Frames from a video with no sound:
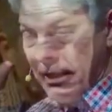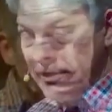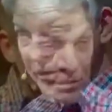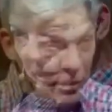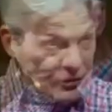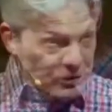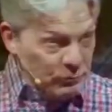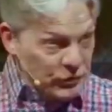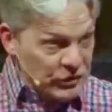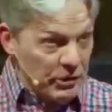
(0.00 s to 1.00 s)
and unless
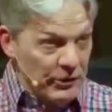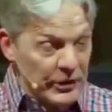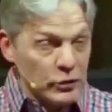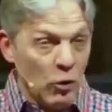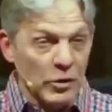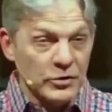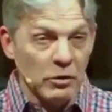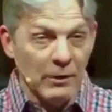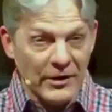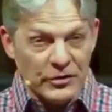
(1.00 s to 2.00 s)
there's some serious
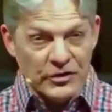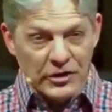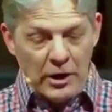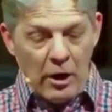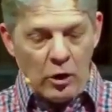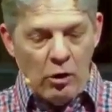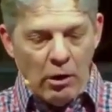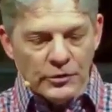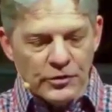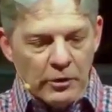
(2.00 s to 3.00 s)
course corrections in
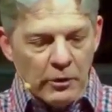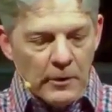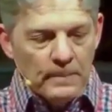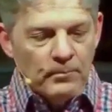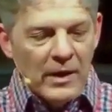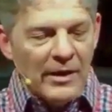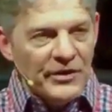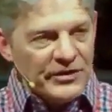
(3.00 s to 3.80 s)
our culture,